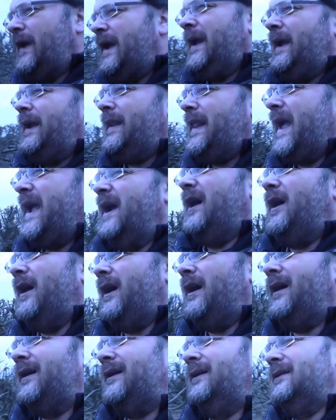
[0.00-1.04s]
and they
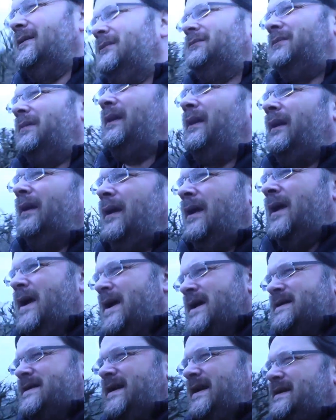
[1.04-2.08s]
are
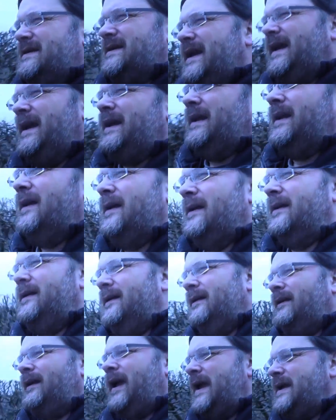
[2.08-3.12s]
16,
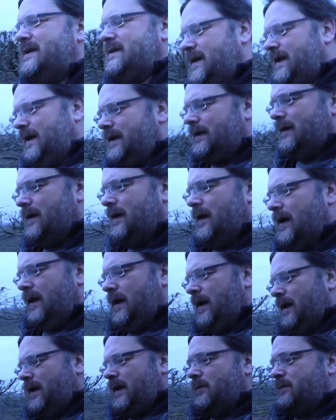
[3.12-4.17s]
18
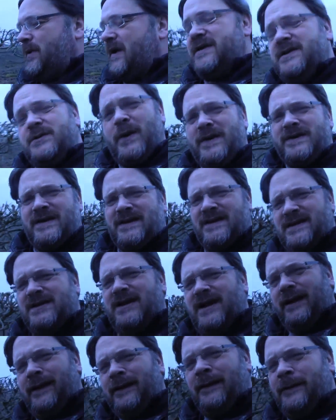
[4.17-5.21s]
and best 20 this year.